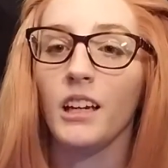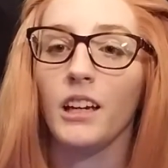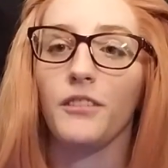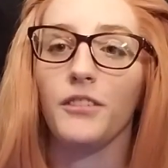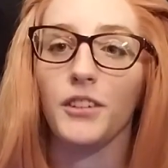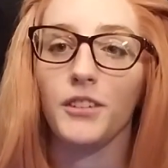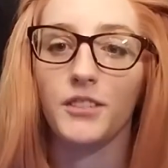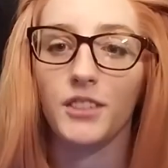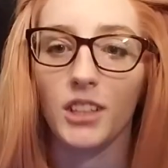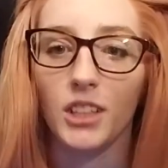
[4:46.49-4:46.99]

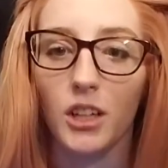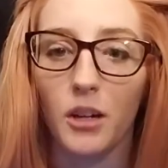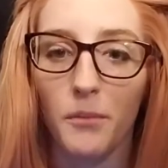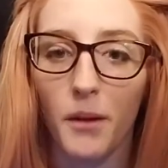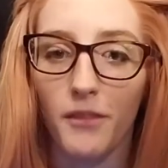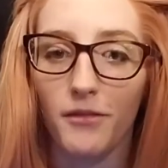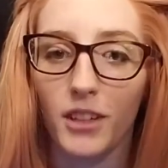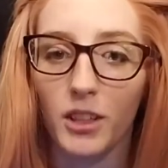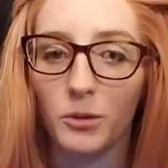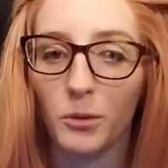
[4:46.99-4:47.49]
if you've seen it on
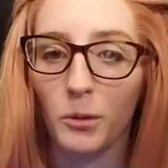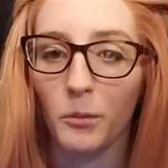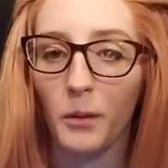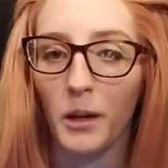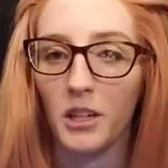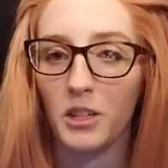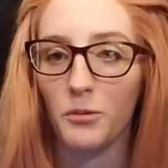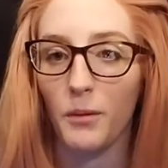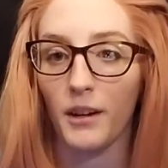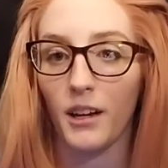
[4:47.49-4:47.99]
my Facebook
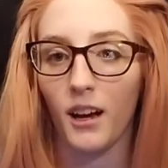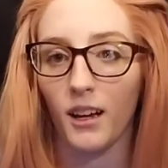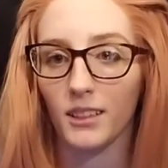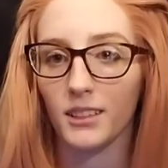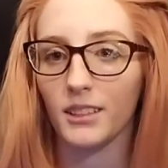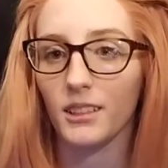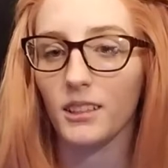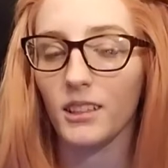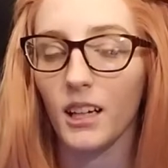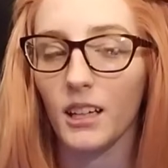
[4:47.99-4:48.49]
page, my
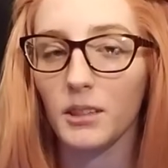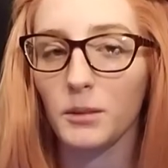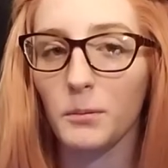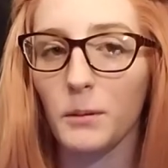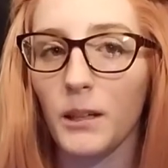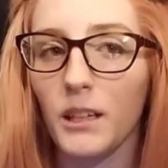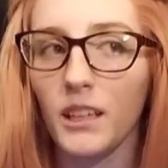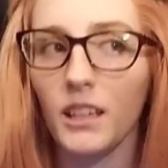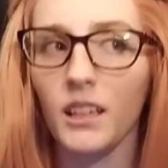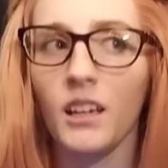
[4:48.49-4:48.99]
Asuka
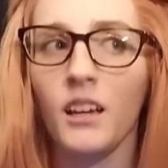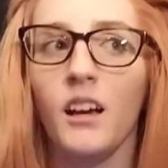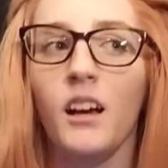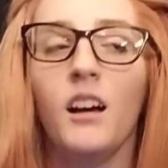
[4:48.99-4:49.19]
cosplay.